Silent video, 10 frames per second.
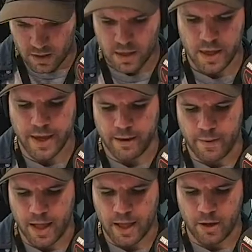Yeah,
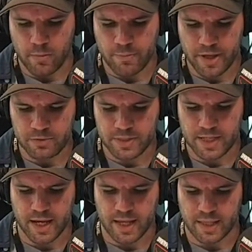on
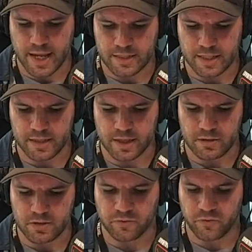Battlestar Galactica they
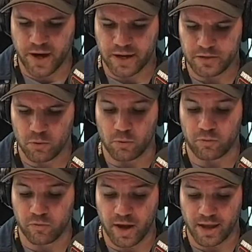use frackin' or
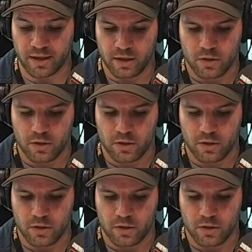frack,